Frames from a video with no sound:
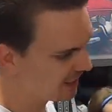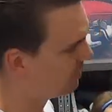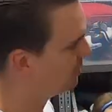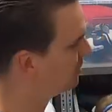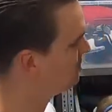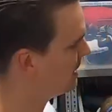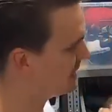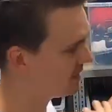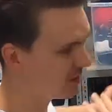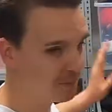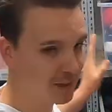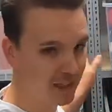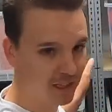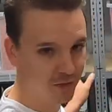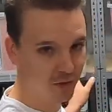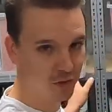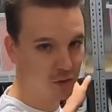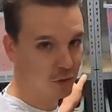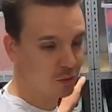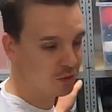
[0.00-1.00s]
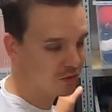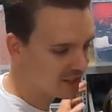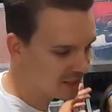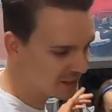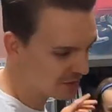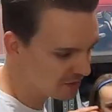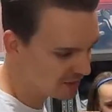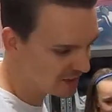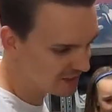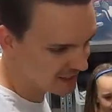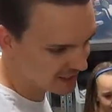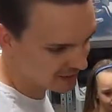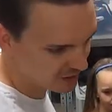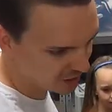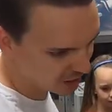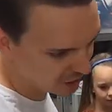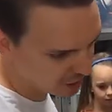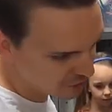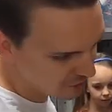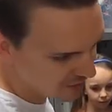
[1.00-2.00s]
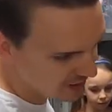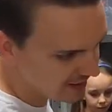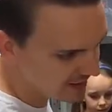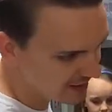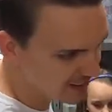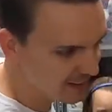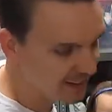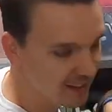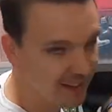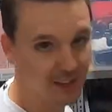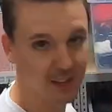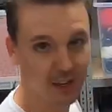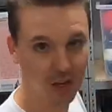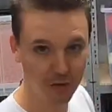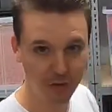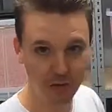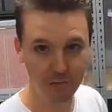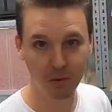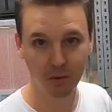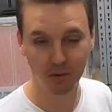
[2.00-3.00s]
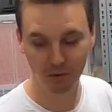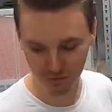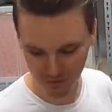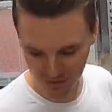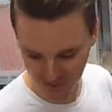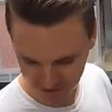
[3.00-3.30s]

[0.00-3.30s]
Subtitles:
I want to make space for cool stuff instead of clothing. Clothing bores